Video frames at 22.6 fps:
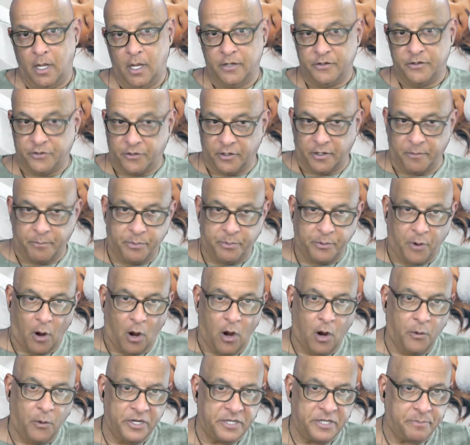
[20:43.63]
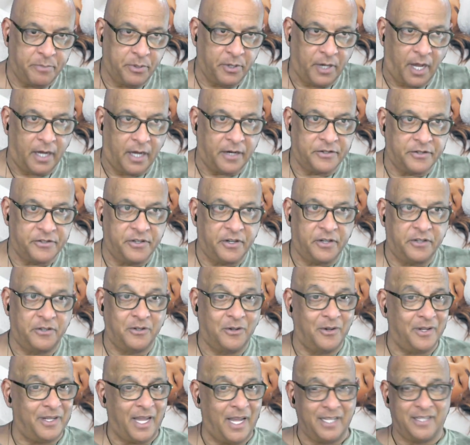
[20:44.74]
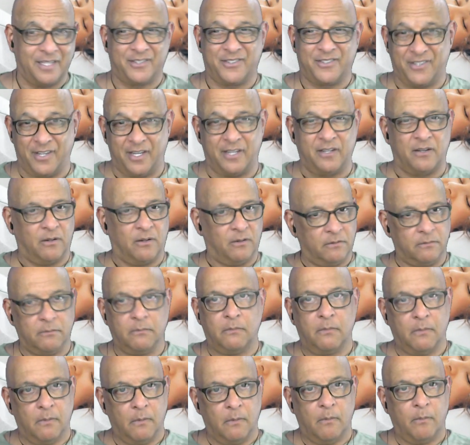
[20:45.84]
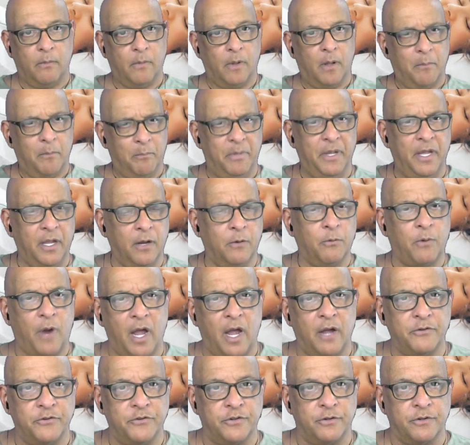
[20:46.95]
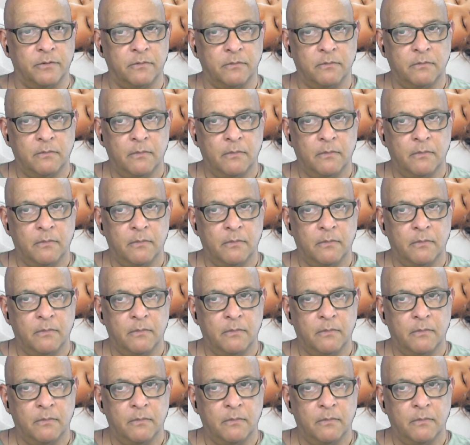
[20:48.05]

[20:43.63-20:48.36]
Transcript: It's going to always put out a signal, and that signal being around you,